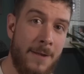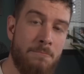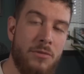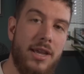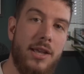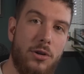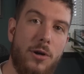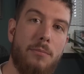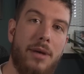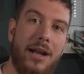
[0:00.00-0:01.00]
he'll
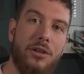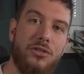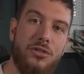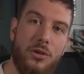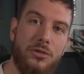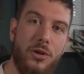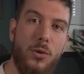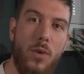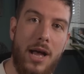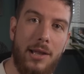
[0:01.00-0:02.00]
come back so
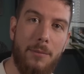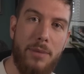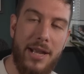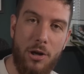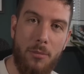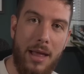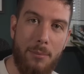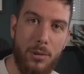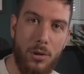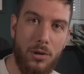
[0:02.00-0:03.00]
well, pick up that
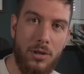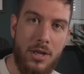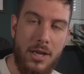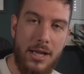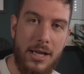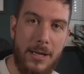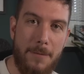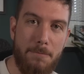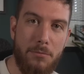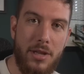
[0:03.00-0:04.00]
ball,
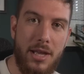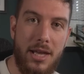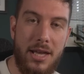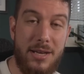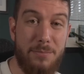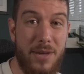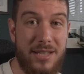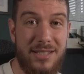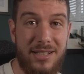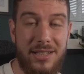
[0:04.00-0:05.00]
and
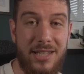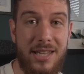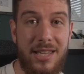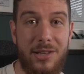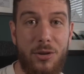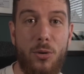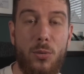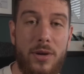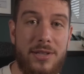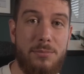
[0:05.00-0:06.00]
basically he'll
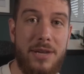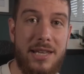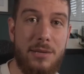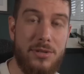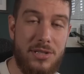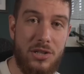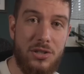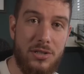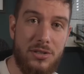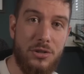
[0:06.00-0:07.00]
always be in a
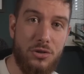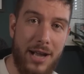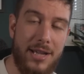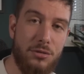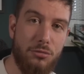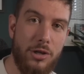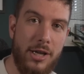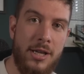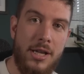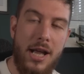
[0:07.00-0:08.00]
position to track his
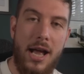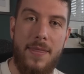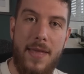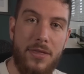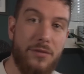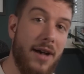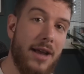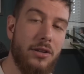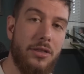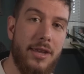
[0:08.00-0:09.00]
runner. And then the
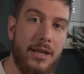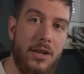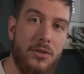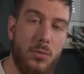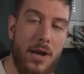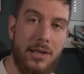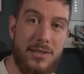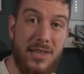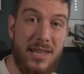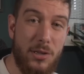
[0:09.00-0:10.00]
final thing as well is
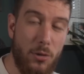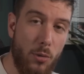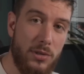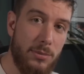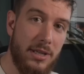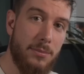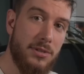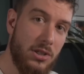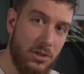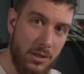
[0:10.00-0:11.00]
that he'll always be in a
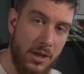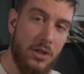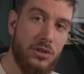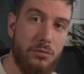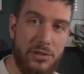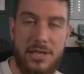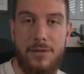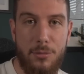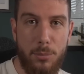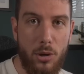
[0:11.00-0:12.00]
position to receive
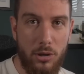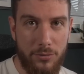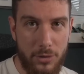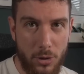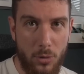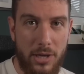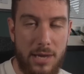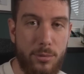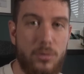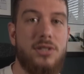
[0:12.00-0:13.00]
the ball off the
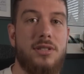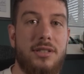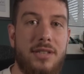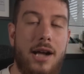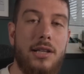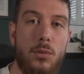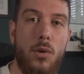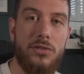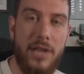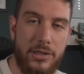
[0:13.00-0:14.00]
goalkeeper, which is exactly
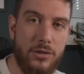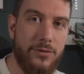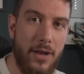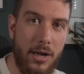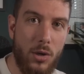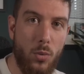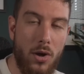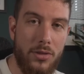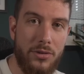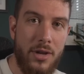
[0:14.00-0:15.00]
what Daniel Farke
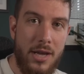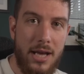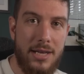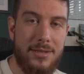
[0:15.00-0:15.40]
wants. And it